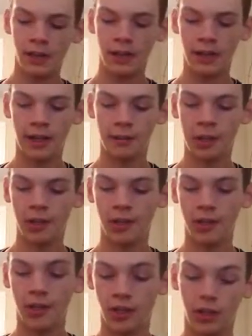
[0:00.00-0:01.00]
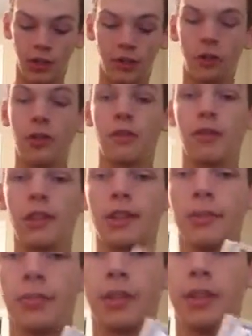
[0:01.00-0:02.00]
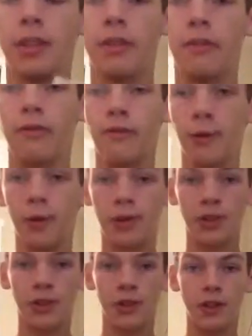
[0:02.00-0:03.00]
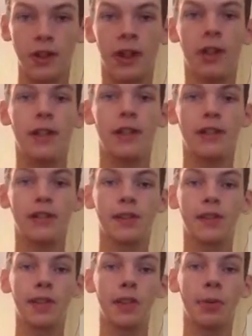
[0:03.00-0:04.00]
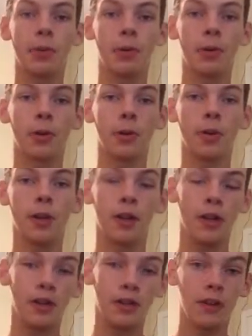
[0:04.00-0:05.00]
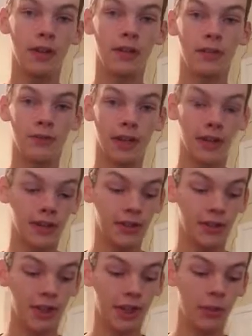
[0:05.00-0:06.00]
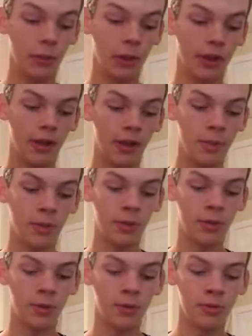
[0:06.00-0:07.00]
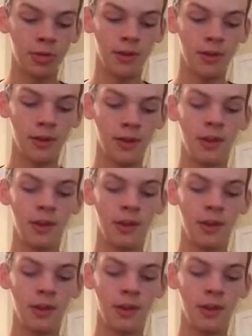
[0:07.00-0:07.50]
And I mentioned this earlier. This was the first sync protocol device that Wheelock produced.